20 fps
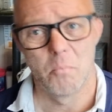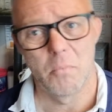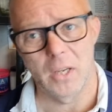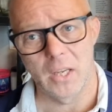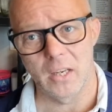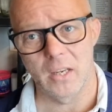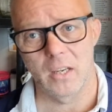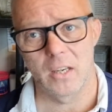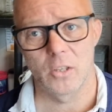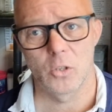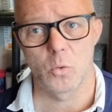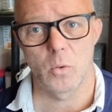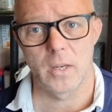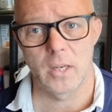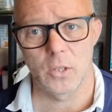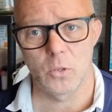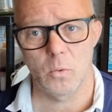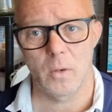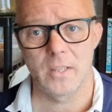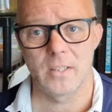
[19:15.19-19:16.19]
beginning of
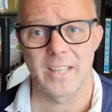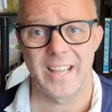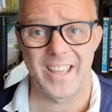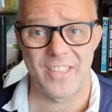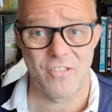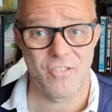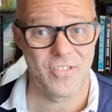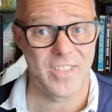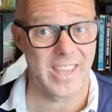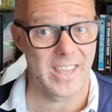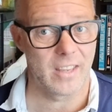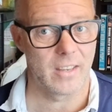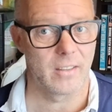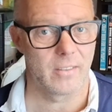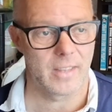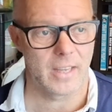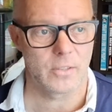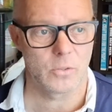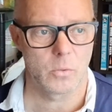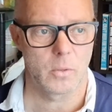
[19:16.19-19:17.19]
2020, I
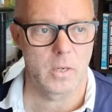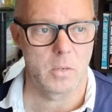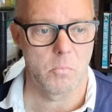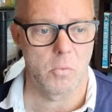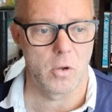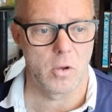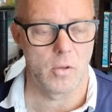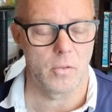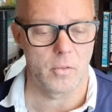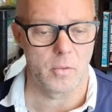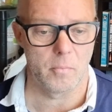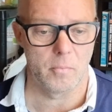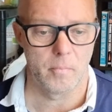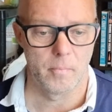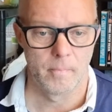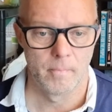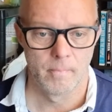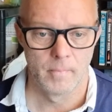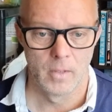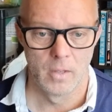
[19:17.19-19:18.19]
think that's when he bought
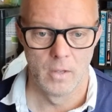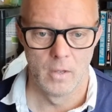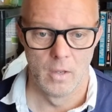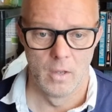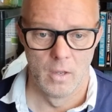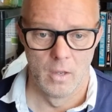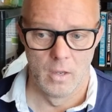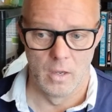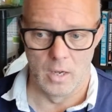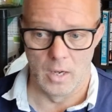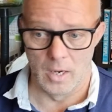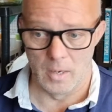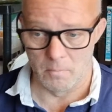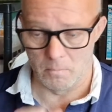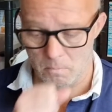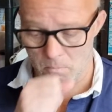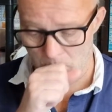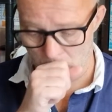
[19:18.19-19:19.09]
them.